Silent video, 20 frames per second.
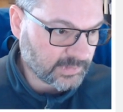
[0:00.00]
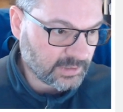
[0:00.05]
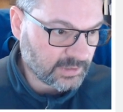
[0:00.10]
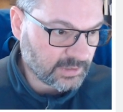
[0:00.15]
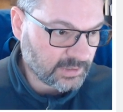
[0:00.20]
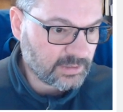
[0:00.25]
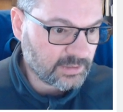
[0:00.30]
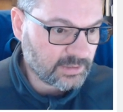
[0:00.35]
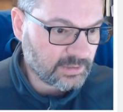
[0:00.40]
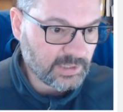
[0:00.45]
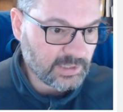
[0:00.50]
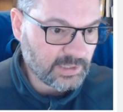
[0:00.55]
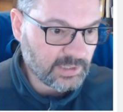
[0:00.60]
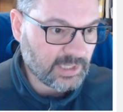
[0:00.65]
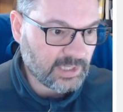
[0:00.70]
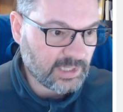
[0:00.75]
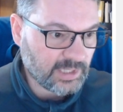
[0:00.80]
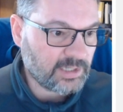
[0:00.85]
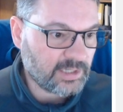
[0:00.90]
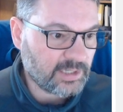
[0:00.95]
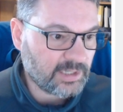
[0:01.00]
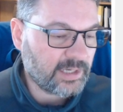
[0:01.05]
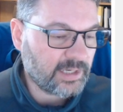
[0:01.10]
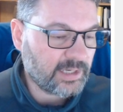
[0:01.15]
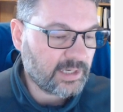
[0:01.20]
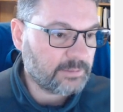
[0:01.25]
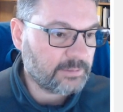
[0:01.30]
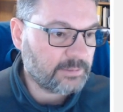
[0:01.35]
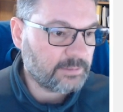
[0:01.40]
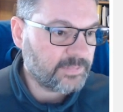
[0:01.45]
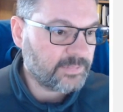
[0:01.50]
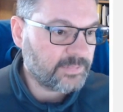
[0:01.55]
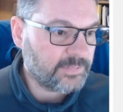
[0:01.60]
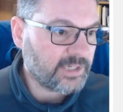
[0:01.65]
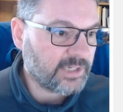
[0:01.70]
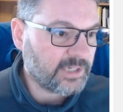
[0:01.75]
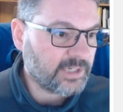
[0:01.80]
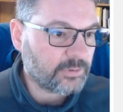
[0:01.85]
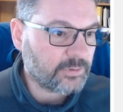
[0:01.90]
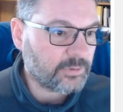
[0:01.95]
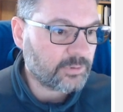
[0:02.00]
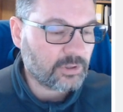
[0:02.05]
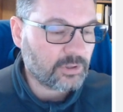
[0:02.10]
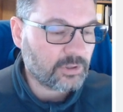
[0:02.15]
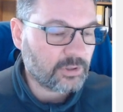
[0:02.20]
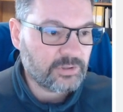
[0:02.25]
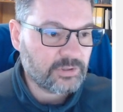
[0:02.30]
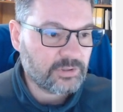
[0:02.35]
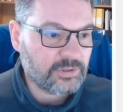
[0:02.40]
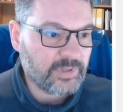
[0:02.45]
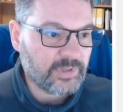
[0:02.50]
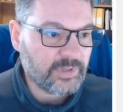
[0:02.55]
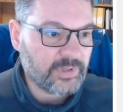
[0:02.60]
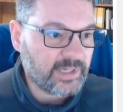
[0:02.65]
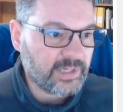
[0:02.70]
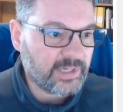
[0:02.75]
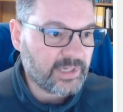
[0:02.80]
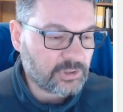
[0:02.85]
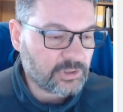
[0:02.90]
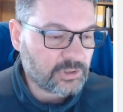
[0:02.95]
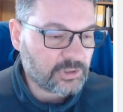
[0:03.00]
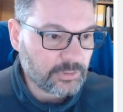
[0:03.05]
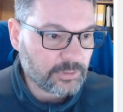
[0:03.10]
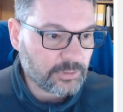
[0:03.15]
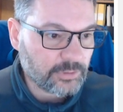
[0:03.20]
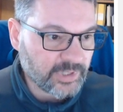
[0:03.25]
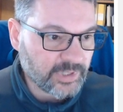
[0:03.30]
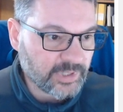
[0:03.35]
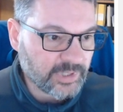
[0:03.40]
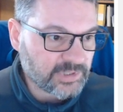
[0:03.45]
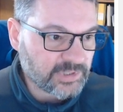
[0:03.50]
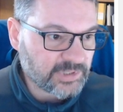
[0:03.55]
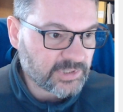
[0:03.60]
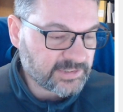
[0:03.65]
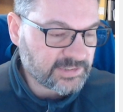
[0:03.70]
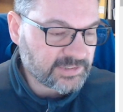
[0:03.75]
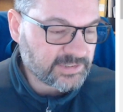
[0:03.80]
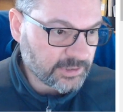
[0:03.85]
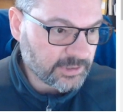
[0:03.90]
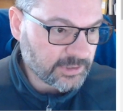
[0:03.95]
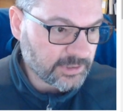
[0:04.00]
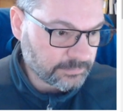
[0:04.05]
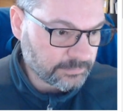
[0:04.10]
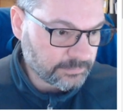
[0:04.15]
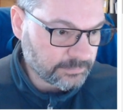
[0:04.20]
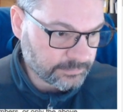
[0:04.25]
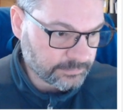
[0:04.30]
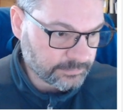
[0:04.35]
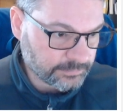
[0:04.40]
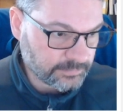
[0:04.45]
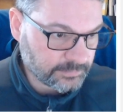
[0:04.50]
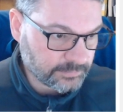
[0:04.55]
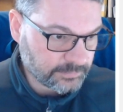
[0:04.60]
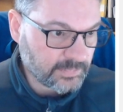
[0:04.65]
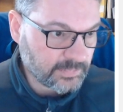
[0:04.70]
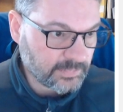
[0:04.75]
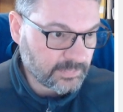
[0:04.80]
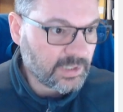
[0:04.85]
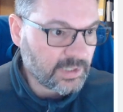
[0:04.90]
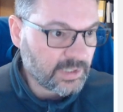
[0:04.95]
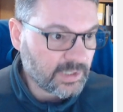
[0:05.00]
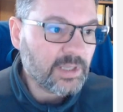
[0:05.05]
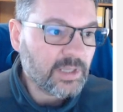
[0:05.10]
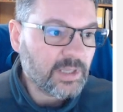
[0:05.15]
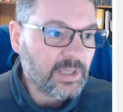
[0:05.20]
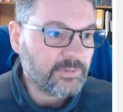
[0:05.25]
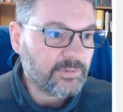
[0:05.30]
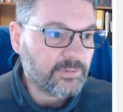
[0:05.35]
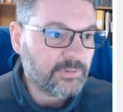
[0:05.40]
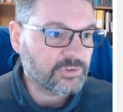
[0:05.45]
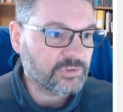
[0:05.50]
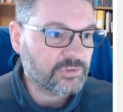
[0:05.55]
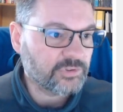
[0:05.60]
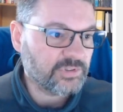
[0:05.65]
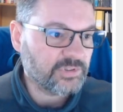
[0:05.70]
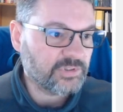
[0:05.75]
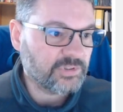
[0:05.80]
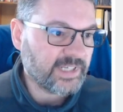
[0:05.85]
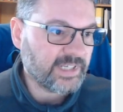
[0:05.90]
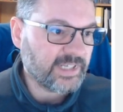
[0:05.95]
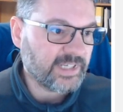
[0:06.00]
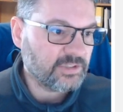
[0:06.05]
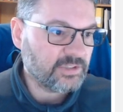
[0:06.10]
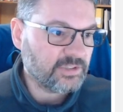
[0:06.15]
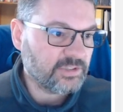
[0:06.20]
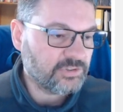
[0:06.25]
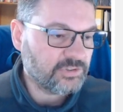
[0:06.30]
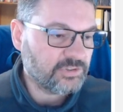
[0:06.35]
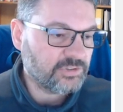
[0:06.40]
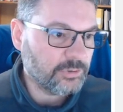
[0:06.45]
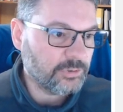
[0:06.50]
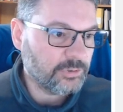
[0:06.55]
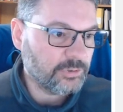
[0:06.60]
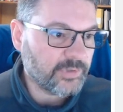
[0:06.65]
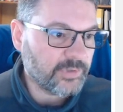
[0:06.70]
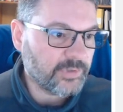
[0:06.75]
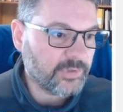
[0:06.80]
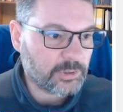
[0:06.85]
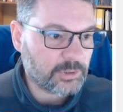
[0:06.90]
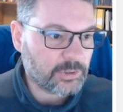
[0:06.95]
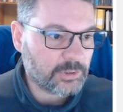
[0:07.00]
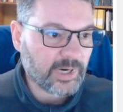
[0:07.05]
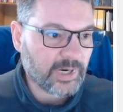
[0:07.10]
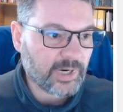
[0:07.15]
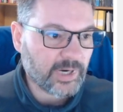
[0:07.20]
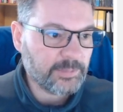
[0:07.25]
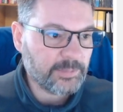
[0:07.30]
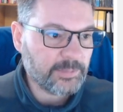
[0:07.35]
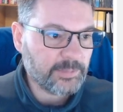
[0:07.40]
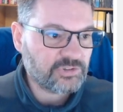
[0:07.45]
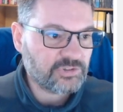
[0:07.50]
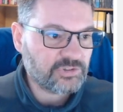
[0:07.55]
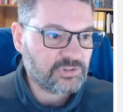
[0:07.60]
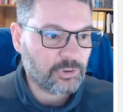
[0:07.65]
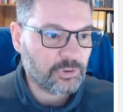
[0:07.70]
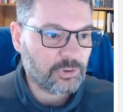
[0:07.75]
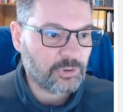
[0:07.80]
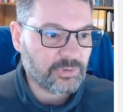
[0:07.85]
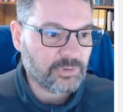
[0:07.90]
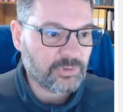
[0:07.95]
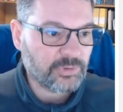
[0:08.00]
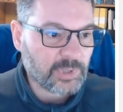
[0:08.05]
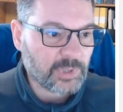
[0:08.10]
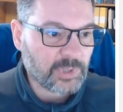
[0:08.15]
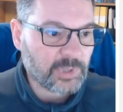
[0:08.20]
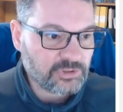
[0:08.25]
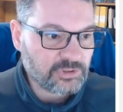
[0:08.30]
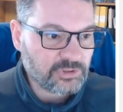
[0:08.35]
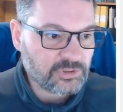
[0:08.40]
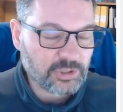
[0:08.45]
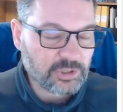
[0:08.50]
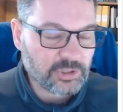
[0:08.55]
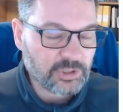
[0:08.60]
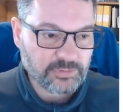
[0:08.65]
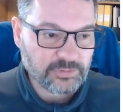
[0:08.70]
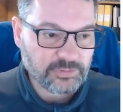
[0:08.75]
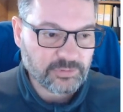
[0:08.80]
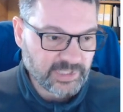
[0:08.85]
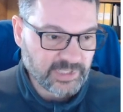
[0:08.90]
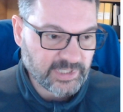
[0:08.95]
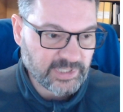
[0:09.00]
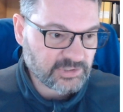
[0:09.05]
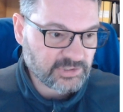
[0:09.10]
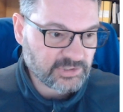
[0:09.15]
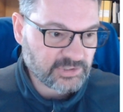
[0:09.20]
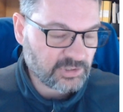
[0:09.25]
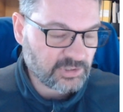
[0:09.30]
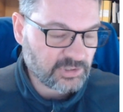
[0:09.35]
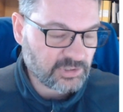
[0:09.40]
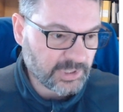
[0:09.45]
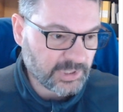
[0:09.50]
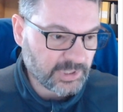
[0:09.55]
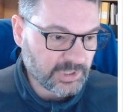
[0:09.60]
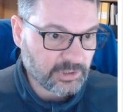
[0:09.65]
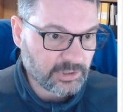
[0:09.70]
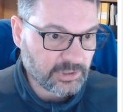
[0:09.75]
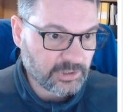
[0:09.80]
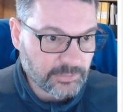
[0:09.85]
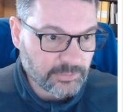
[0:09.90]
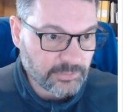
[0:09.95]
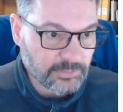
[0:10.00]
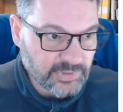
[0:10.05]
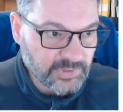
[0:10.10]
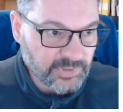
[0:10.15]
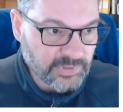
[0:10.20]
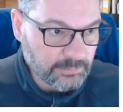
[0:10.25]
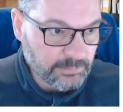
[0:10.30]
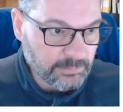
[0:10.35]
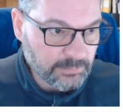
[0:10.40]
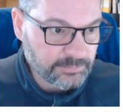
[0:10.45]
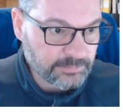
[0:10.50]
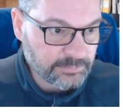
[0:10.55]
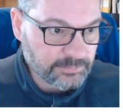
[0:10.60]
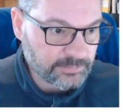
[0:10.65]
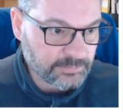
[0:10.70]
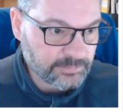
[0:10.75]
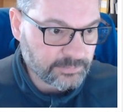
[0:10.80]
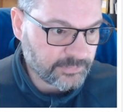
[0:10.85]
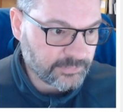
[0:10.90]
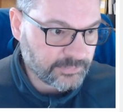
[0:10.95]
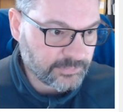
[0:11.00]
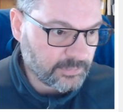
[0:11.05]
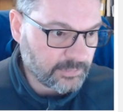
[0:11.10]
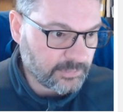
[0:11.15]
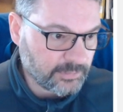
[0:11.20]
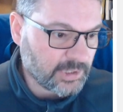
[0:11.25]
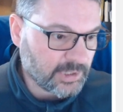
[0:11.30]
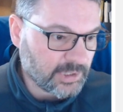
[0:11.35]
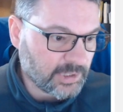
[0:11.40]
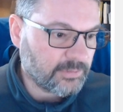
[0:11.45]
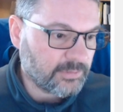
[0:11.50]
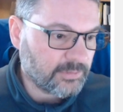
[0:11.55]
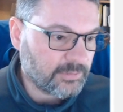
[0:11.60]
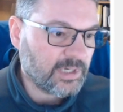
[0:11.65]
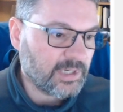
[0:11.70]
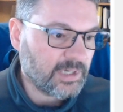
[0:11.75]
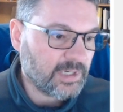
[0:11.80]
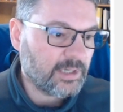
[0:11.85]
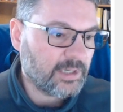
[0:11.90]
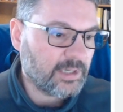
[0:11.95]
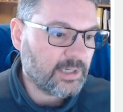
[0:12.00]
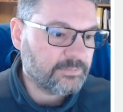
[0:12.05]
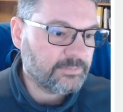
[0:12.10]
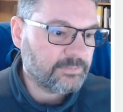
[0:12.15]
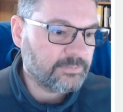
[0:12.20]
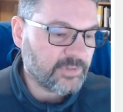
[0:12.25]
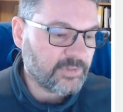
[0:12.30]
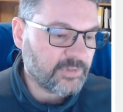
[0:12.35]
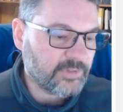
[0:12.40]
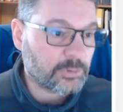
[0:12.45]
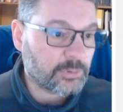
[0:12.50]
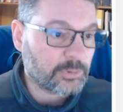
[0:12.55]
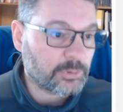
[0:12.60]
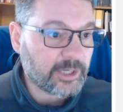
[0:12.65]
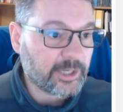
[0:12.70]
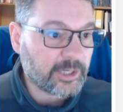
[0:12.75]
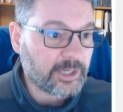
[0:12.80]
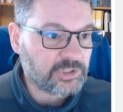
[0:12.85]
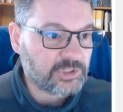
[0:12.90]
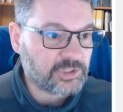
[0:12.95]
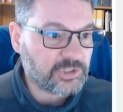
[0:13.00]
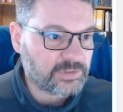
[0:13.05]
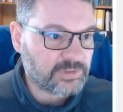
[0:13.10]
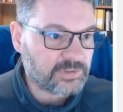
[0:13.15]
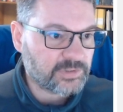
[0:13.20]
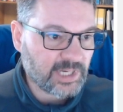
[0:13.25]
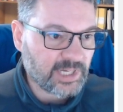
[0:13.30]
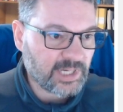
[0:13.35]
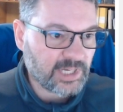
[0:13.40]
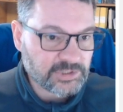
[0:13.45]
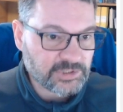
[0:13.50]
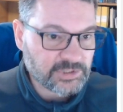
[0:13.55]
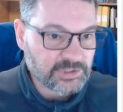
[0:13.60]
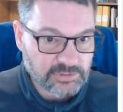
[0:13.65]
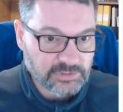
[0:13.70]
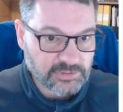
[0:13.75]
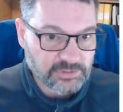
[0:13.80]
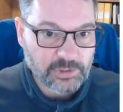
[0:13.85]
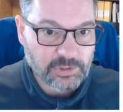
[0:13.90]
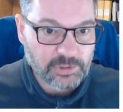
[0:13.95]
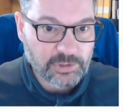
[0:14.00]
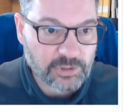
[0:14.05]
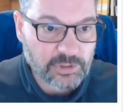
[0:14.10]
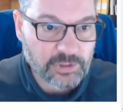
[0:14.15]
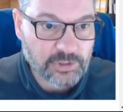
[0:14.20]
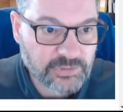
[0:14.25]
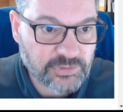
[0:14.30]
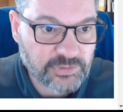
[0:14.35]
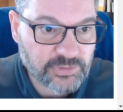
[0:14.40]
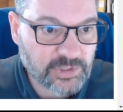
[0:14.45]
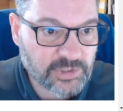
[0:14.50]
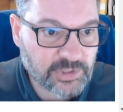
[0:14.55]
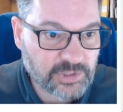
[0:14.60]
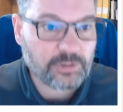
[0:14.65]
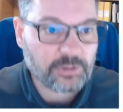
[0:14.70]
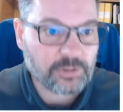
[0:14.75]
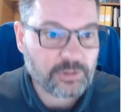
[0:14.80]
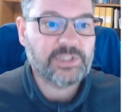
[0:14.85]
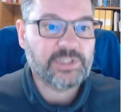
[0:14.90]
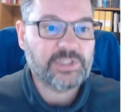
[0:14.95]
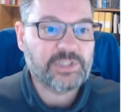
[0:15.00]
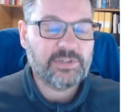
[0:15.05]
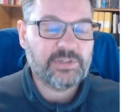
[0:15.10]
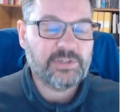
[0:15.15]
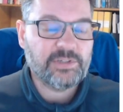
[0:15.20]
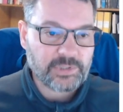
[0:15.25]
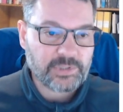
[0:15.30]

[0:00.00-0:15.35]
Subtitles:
And here are the color themes listed. It also tells you the requirements to go from one color to the next, depending on the theme. The requirements are the same, it's just the colors that are a bit different.